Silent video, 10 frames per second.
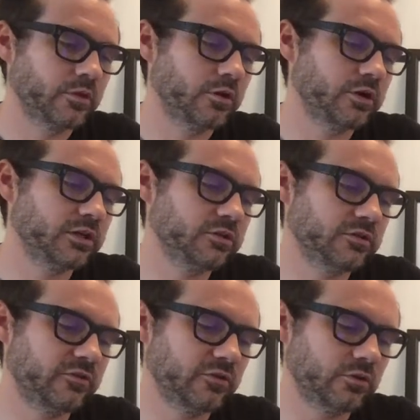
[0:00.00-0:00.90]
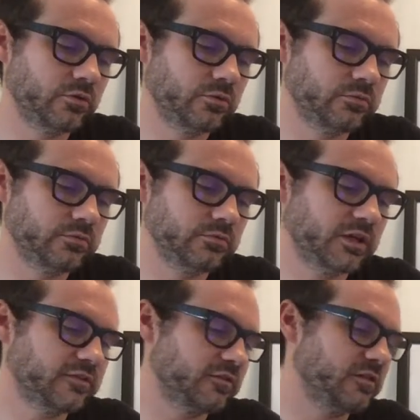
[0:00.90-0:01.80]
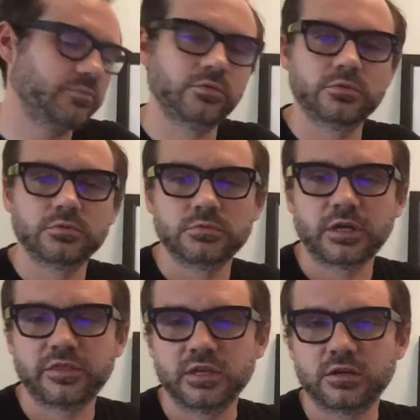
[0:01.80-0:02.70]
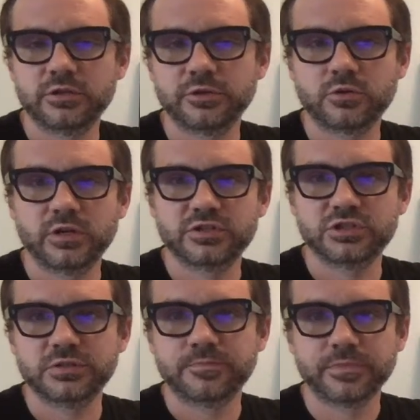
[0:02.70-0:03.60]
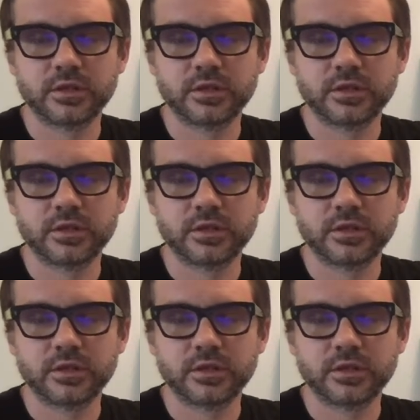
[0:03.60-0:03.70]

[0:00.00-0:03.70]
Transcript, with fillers: all right good so that's a simple i think clear question